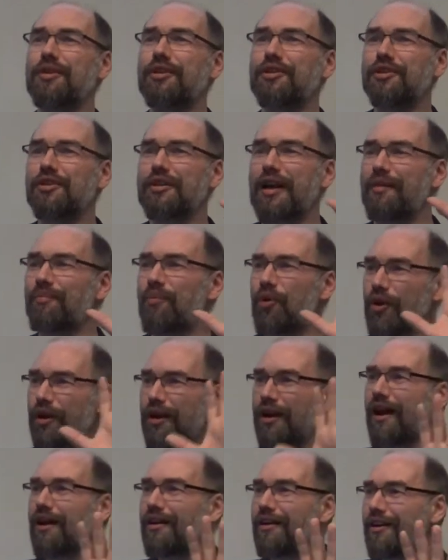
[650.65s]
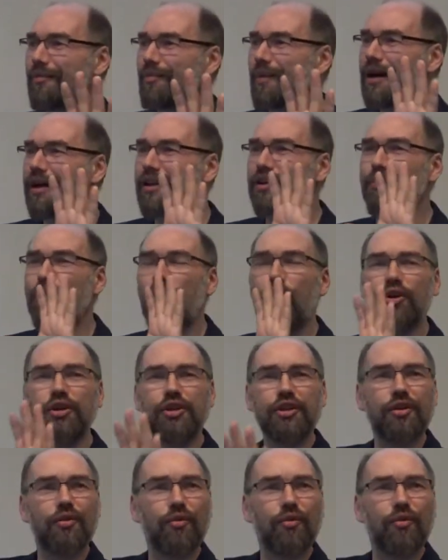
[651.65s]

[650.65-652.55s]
You just kind of put it out of your mind. You push it